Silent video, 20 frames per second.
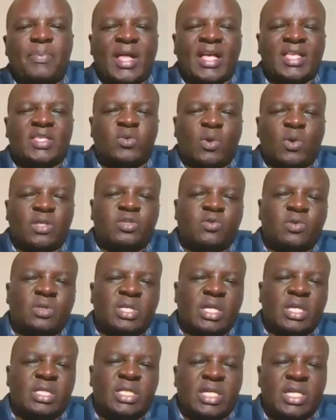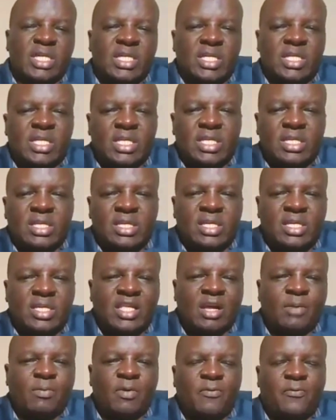plus what you did in
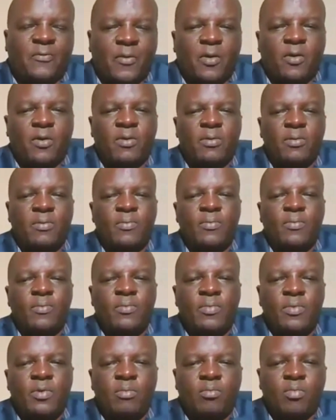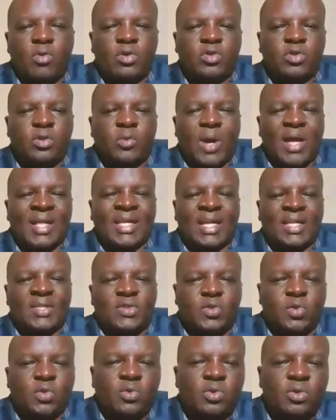level 4, module 1
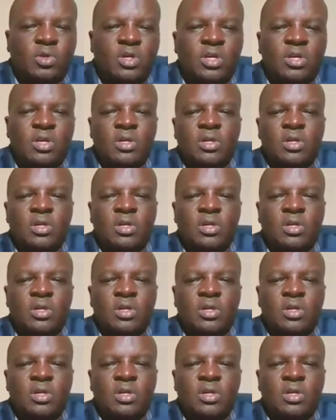and 2,